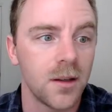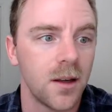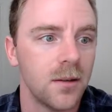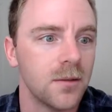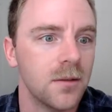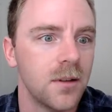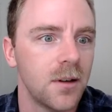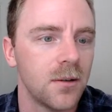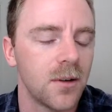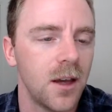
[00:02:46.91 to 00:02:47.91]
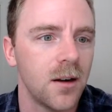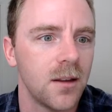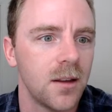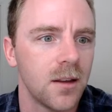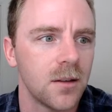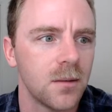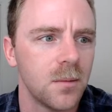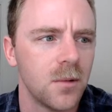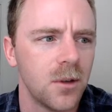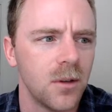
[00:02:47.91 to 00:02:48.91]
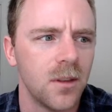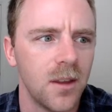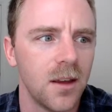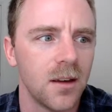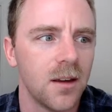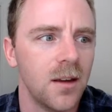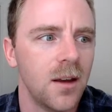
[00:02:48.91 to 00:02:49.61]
I don't care. I think that's a good thing.